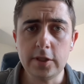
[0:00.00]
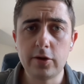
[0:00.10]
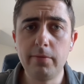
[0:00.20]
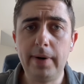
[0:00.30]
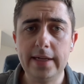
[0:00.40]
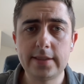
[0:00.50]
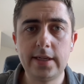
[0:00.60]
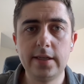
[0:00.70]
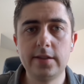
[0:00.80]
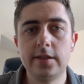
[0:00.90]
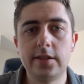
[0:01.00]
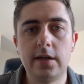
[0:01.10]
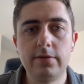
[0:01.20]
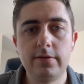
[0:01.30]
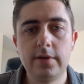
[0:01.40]
So the bot settings
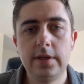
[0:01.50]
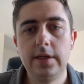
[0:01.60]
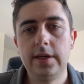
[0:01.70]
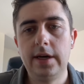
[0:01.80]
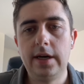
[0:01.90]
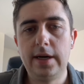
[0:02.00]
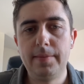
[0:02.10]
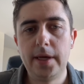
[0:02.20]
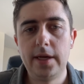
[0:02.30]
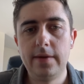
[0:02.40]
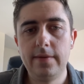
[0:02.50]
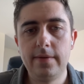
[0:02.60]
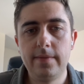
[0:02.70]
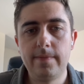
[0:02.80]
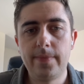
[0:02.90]
itself, um,
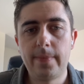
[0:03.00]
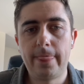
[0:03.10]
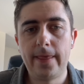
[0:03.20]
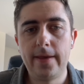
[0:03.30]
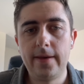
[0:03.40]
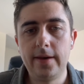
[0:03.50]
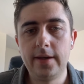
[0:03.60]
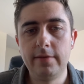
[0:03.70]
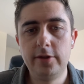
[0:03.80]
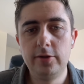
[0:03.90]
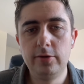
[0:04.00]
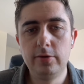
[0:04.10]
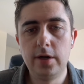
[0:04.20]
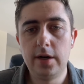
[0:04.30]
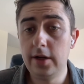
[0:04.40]
it gives
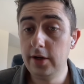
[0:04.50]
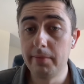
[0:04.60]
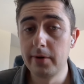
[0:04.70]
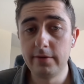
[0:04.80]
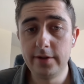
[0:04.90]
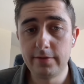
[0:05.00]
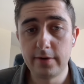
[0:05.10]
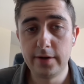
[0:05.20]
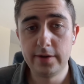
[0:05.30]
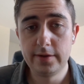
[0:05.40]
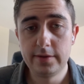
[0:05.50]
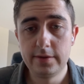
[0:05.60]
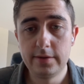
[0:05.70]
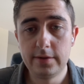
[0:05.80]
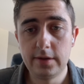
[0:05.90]
you a number of different
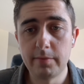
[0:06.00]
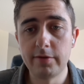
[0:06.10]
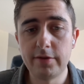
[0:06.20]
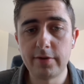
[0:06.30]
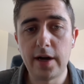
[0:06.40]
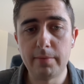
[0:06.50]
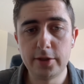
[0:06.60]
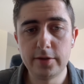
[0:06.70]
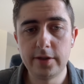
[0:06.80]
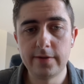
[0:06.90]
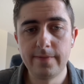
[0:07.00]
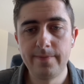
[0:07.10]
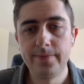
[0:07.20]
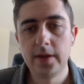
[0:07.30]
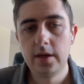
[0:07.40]
options here.
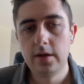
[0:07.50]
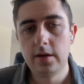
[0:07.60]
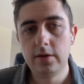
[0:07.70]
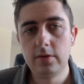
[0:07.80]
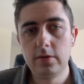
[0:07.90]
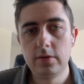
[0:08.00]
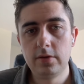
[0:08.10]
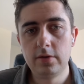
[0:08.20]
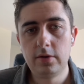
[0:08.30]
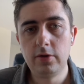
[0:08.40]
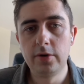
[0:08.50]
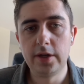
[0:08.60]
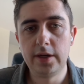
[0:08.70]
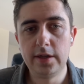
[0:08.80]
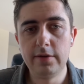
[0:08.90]
You
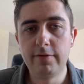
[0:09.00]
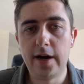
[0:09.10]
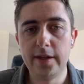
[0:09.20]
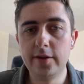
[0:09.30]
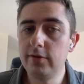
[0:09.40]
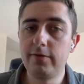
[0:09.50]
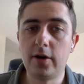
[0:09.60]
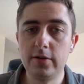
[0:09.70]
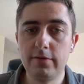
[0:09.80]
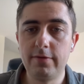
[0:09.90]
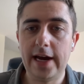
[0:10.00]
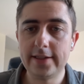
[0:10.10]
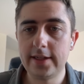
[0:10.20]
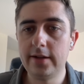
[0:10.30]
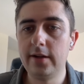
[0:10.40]
can define the default
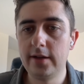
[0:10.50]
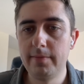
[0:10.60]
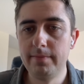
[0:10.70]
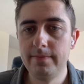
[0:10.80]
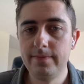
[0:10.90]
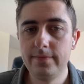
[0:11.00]
fast LLM,